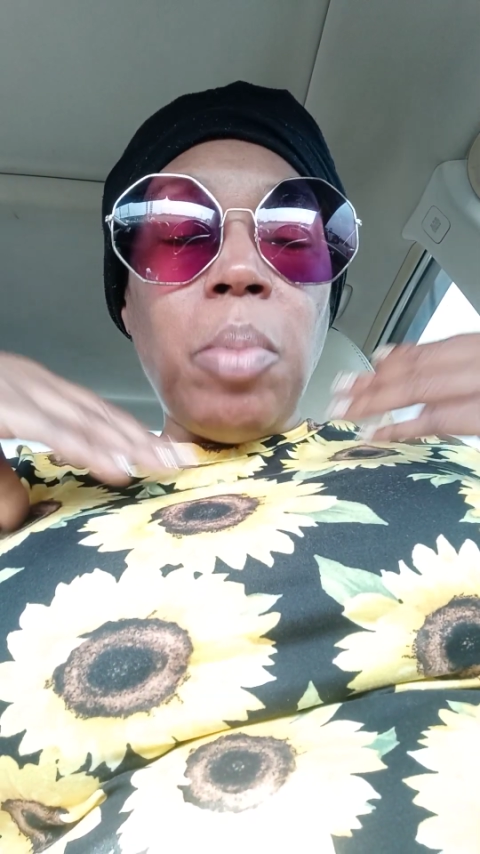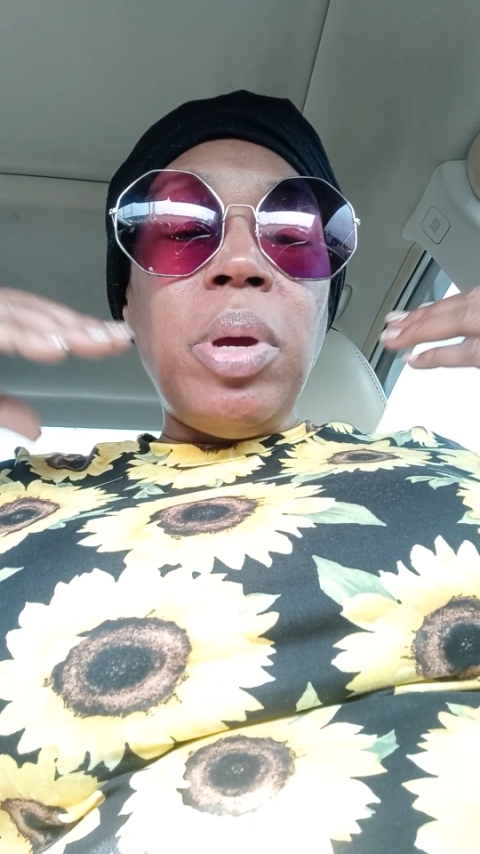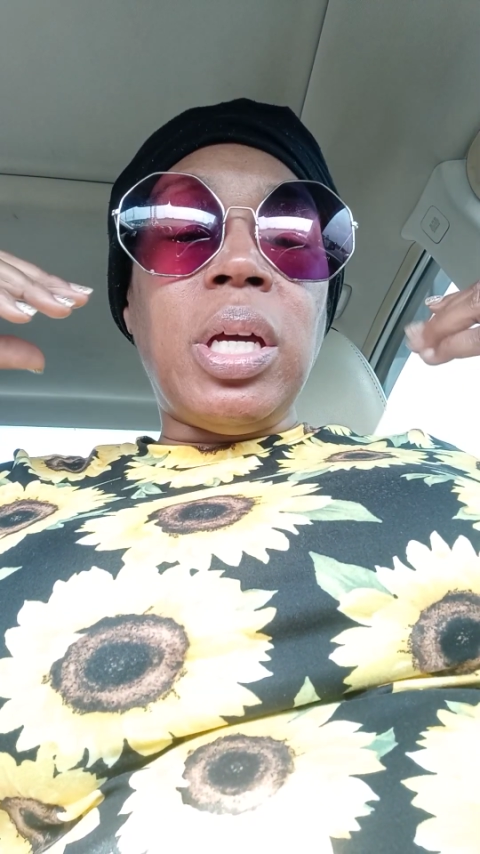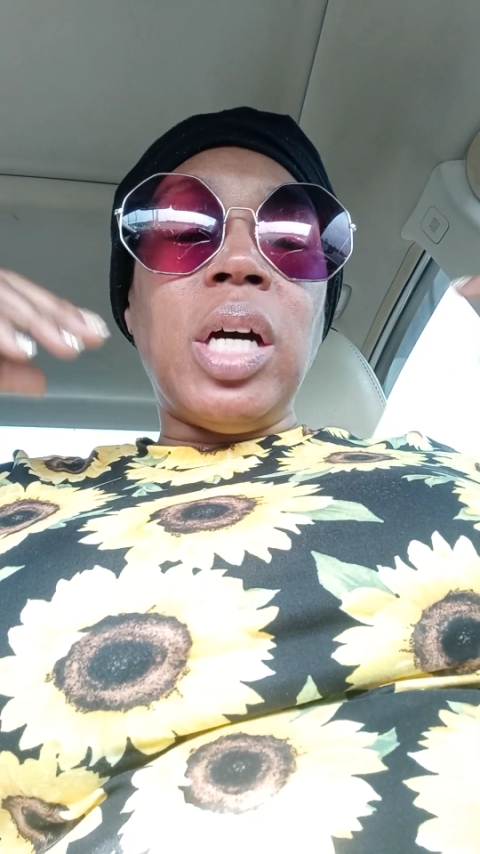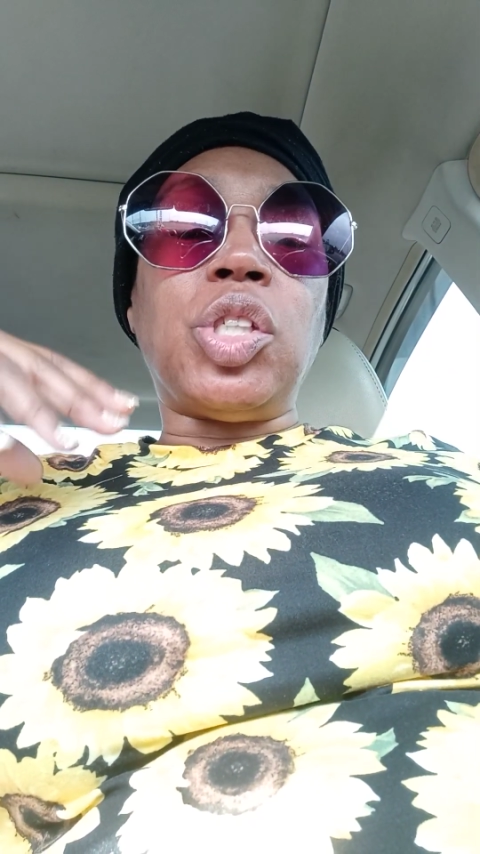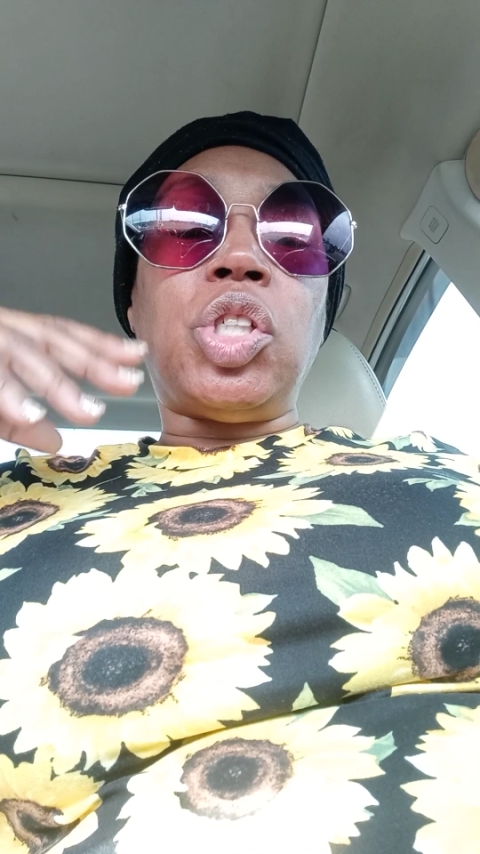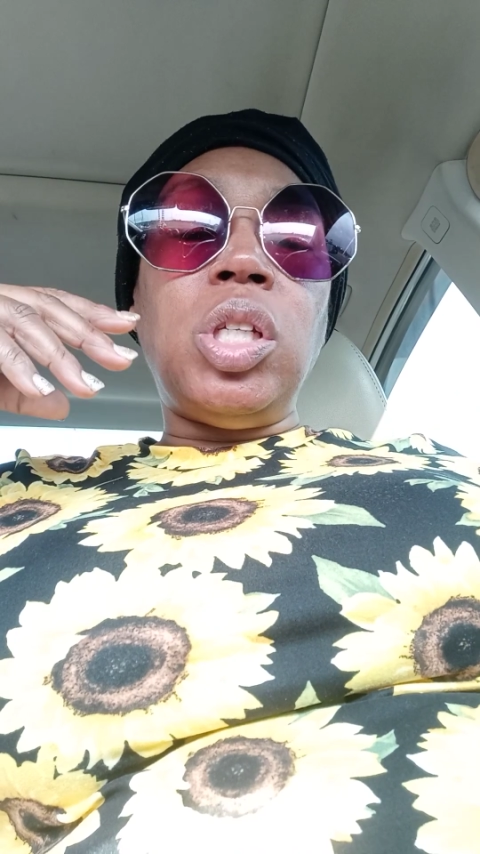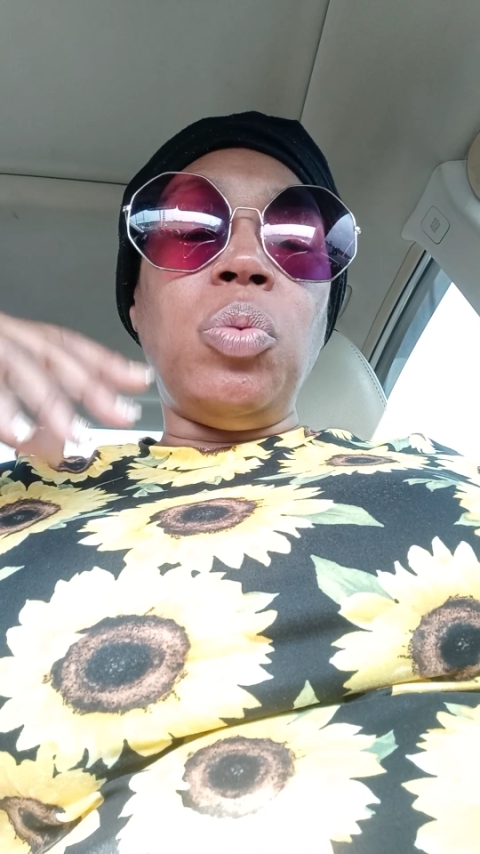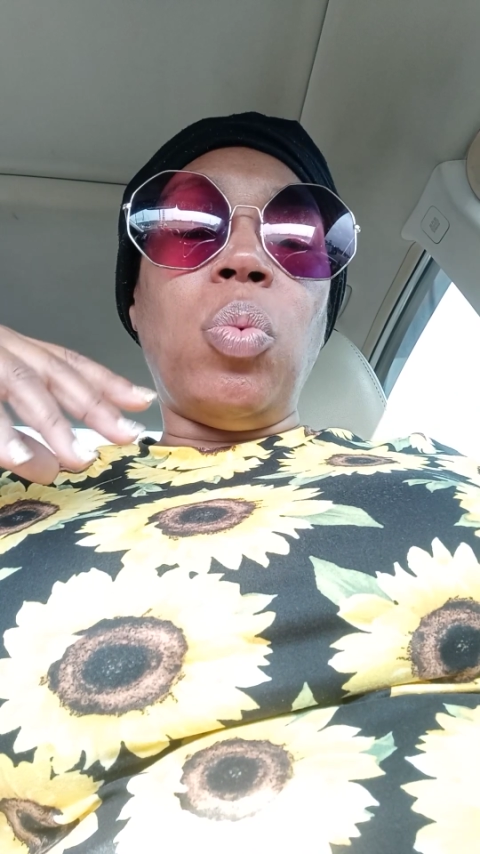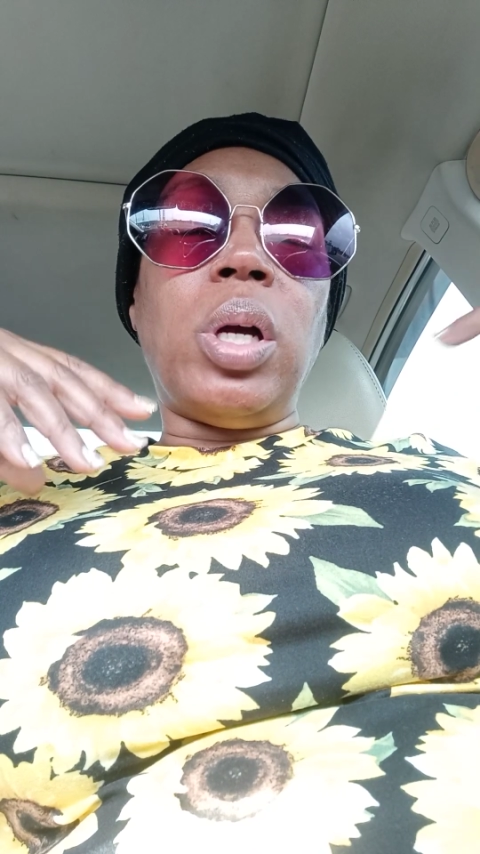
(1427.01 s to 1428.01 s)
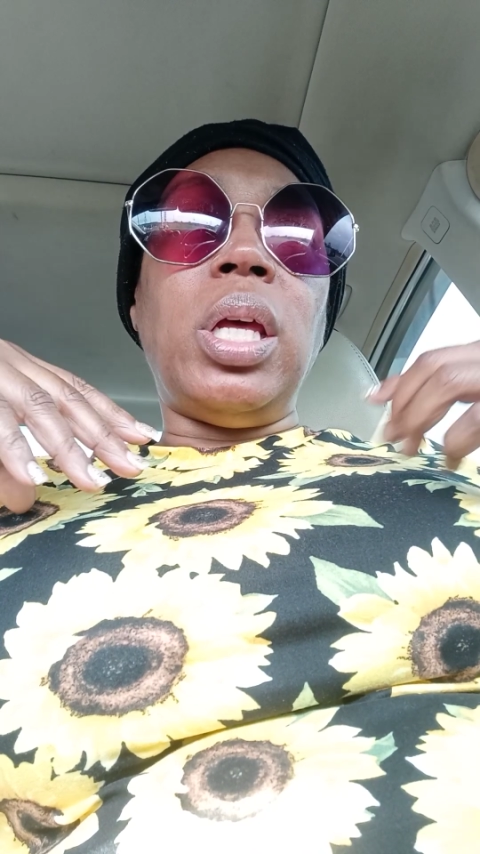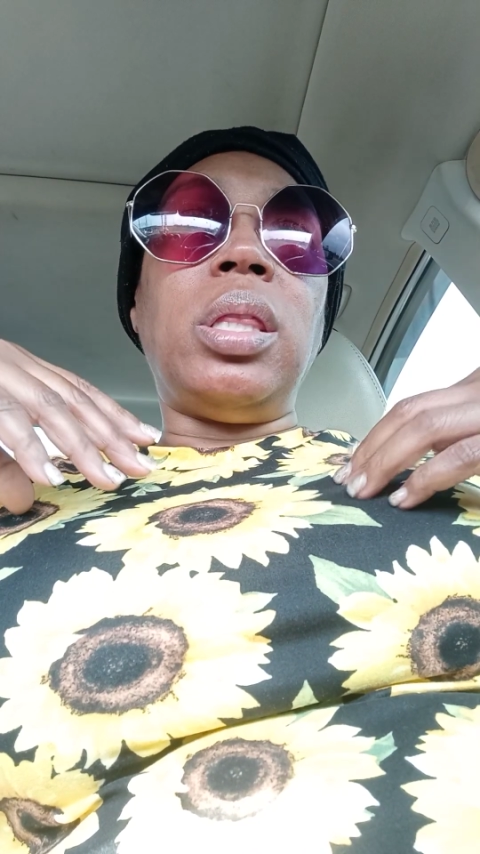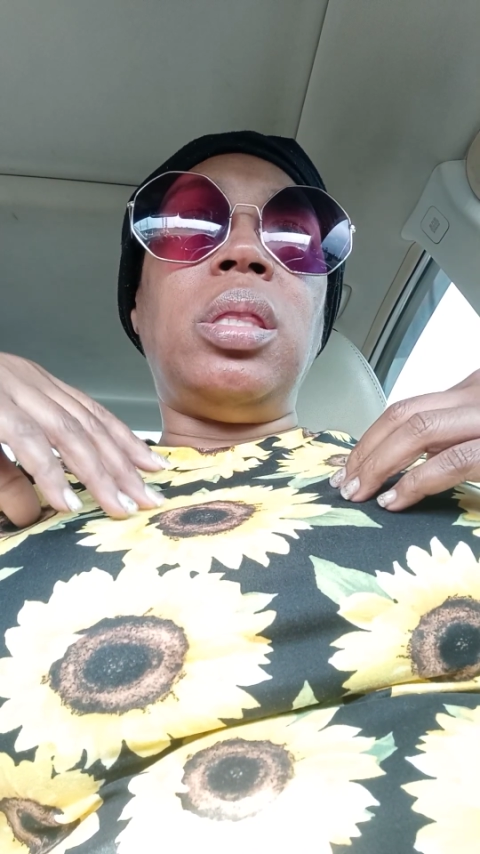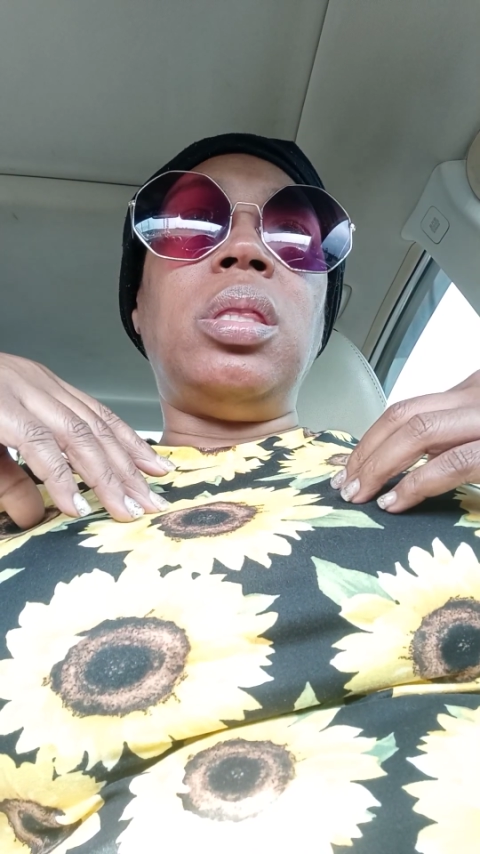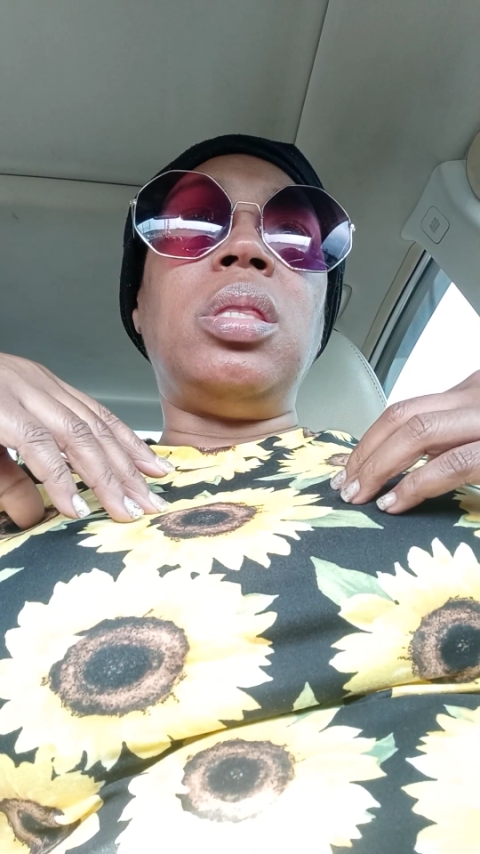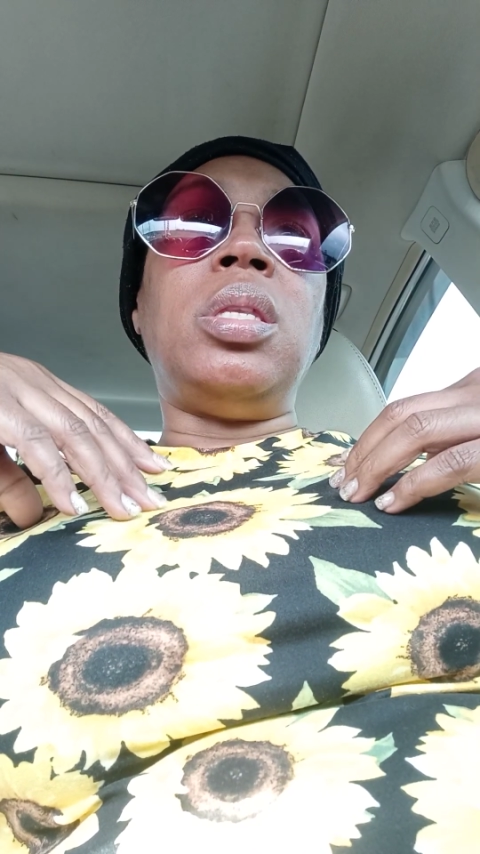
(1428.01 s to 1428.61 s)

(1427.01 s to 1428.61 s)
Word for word: because she wanted